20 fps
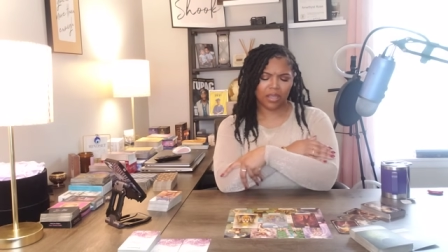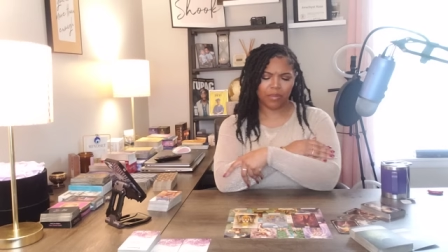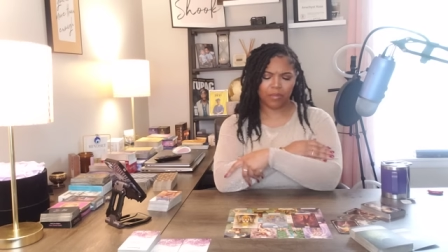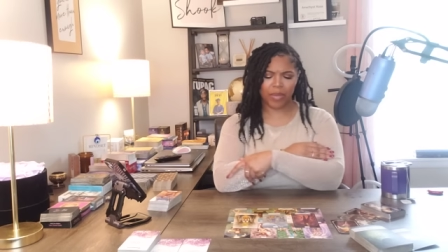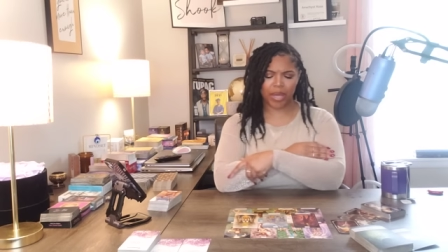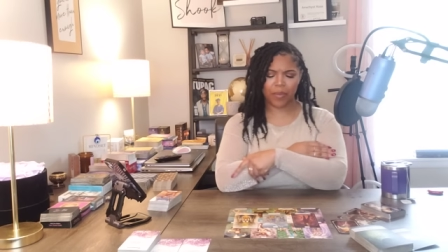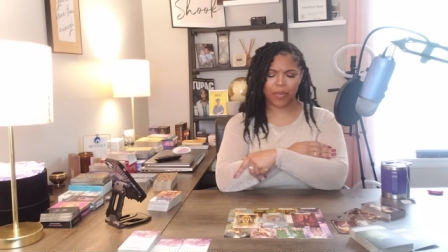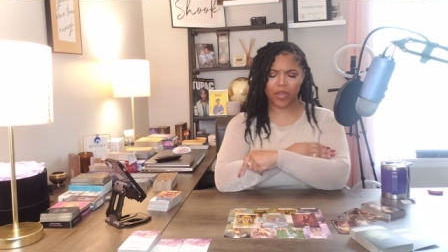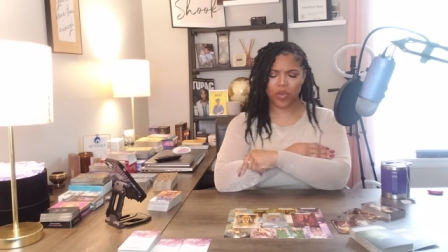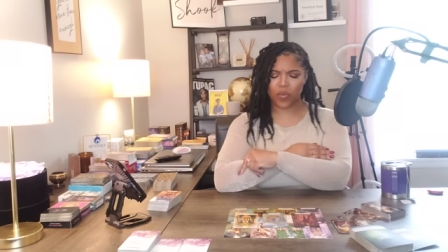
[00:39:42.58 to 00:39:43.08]

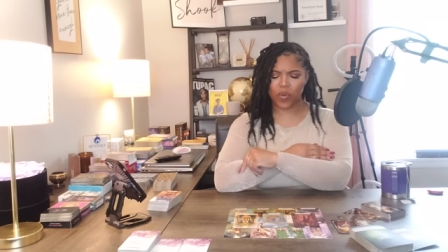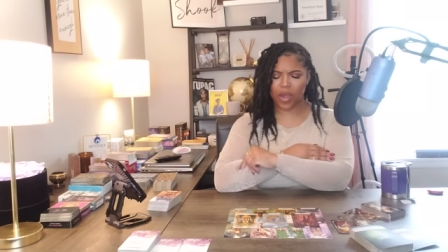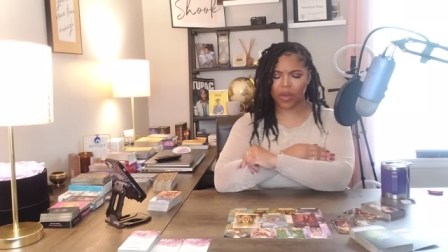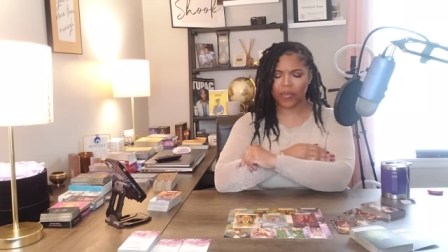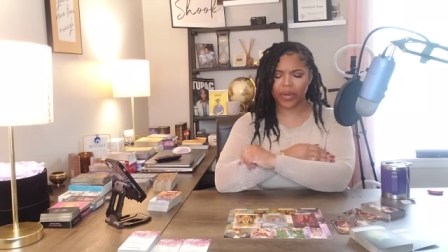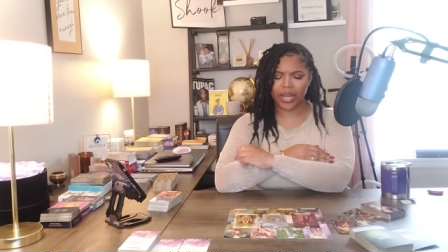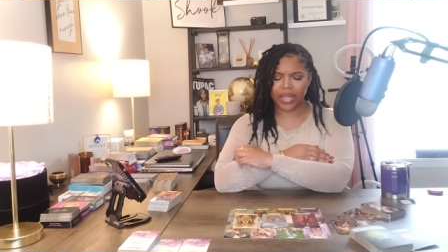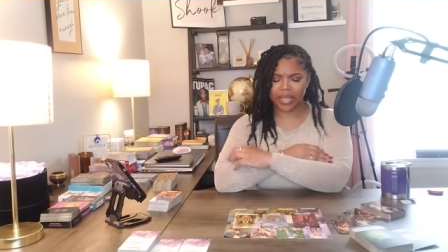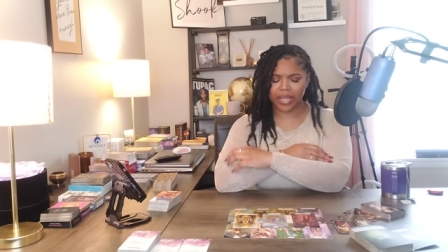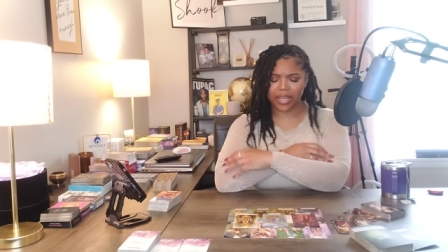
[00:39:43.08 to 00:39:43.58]
Maybe you
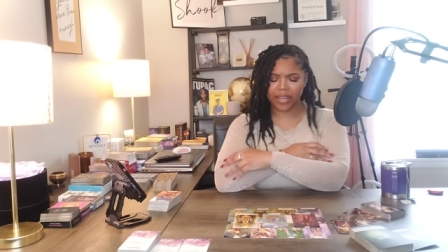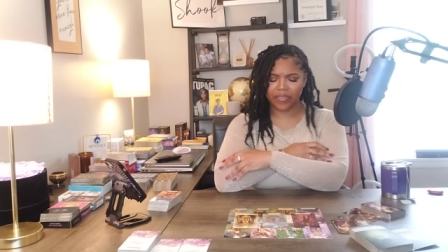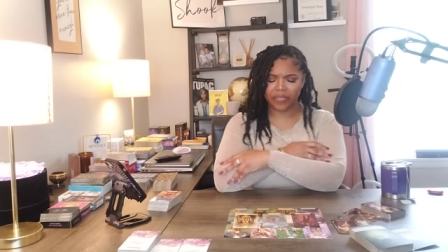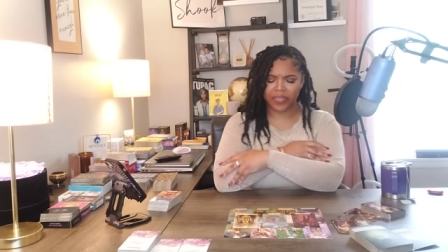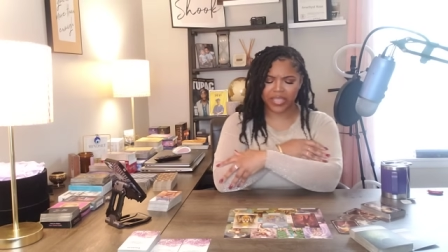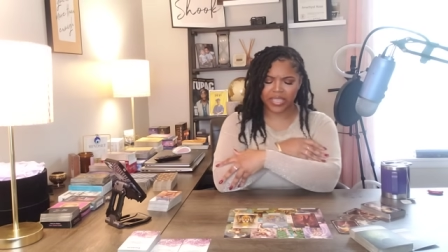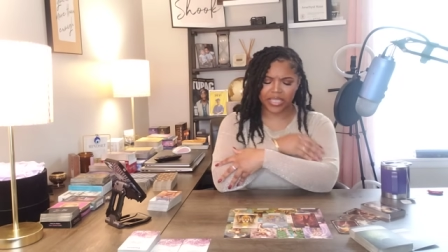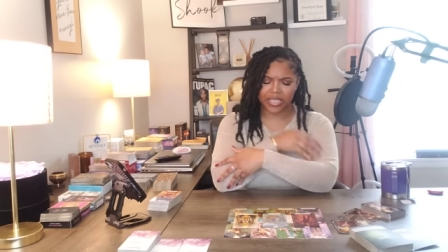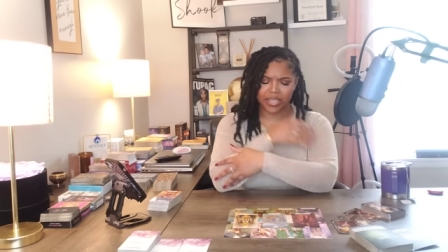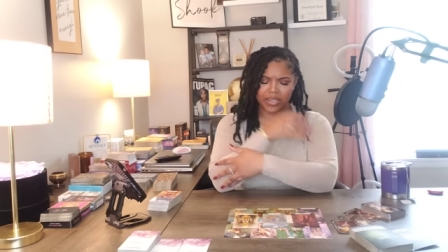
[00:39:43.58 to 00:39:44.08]
already
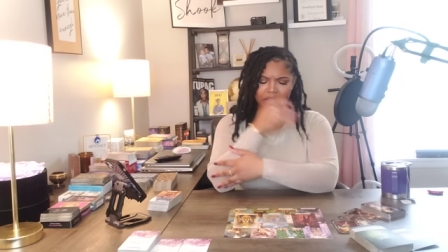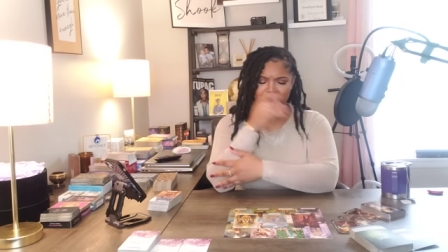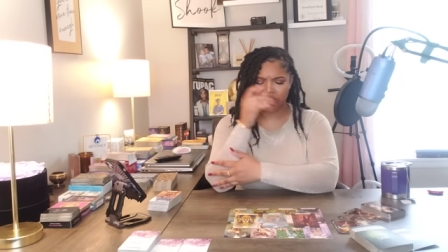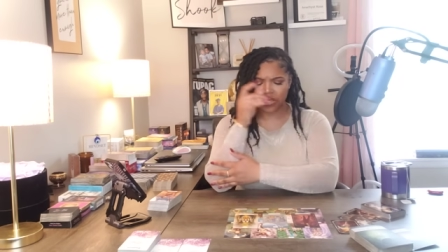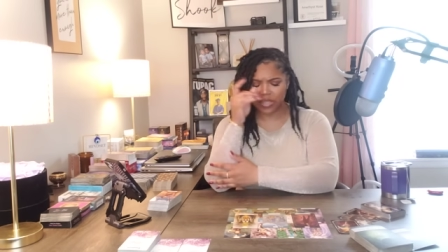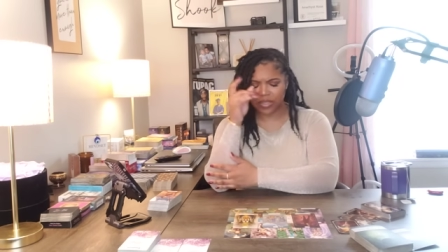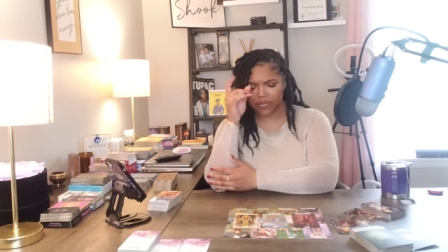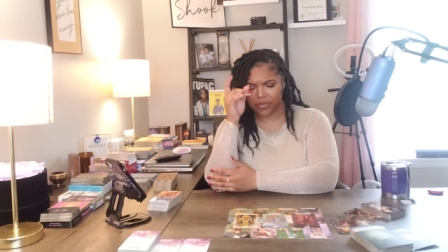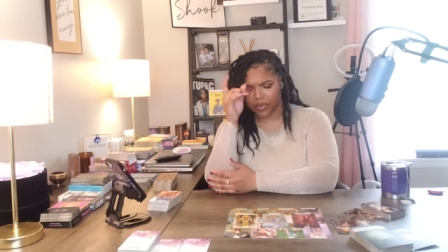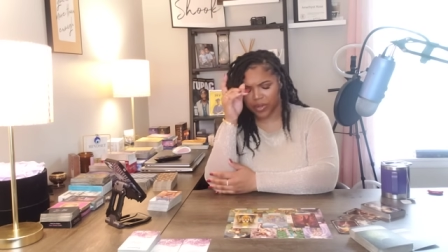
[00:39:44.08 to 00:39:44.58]
left this
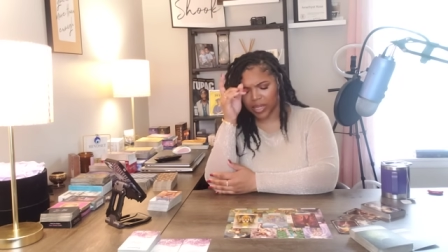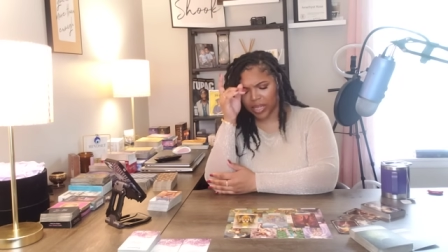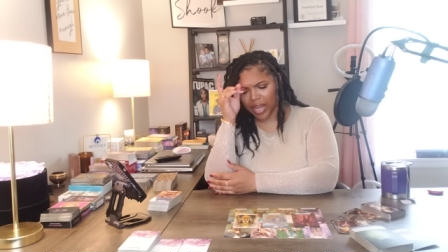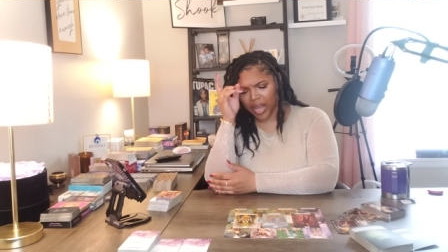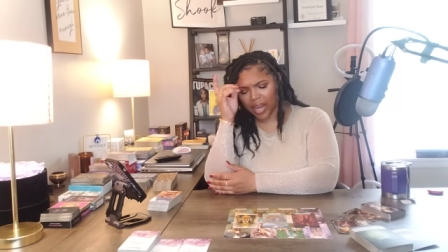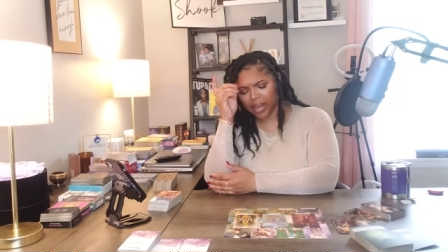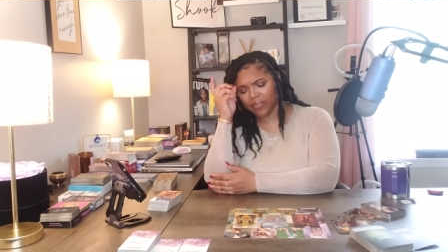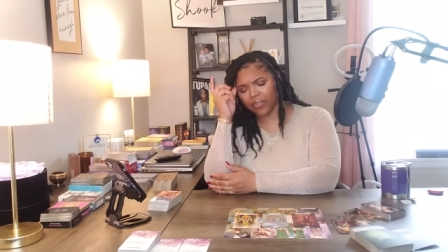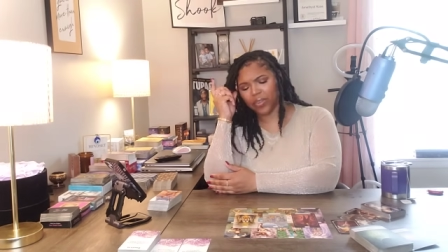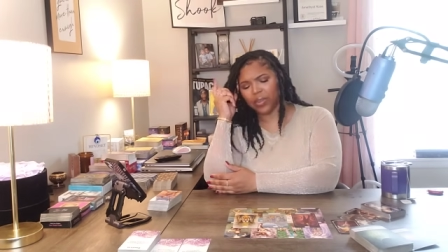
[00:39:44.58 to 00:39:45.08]
energy for a
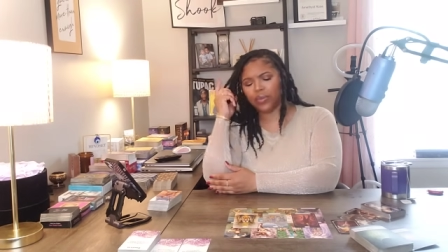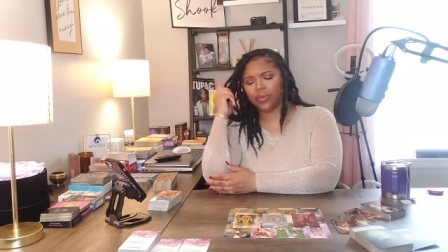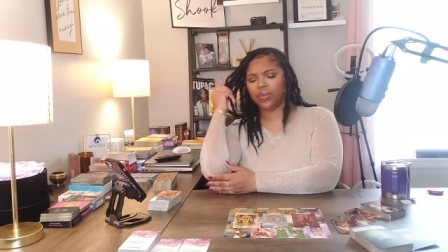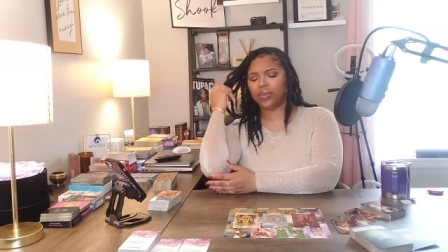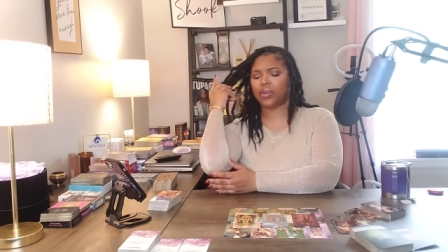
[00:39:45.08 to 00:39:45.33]
lot of you.